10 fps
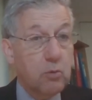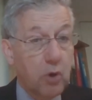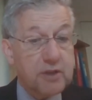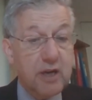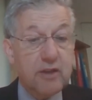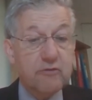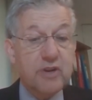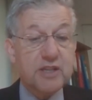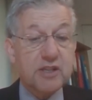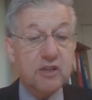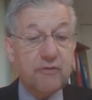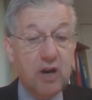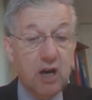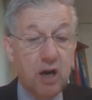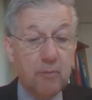what are the risks of
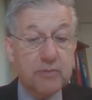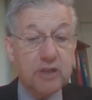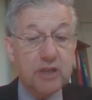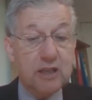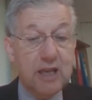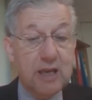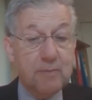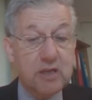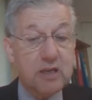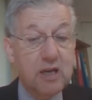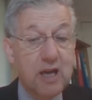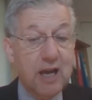harm to the claimant